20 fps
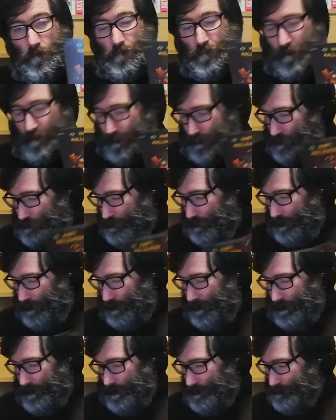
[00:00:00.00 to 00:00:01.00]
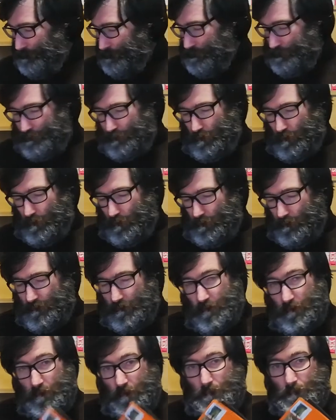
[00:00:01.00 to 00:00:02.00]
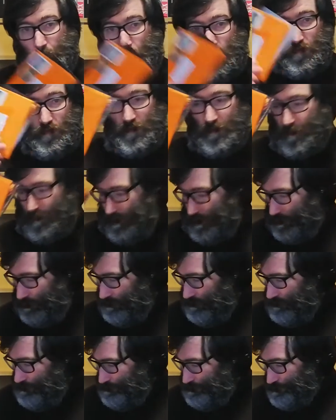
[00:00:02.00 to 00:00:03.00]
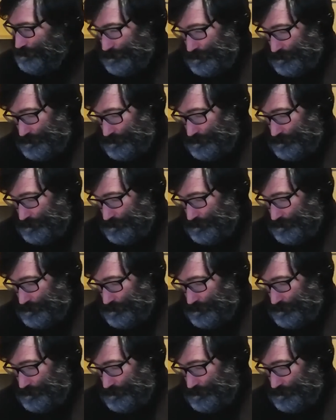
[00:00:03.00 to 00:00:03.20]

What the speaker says: thank you, Valeria, for the postcards.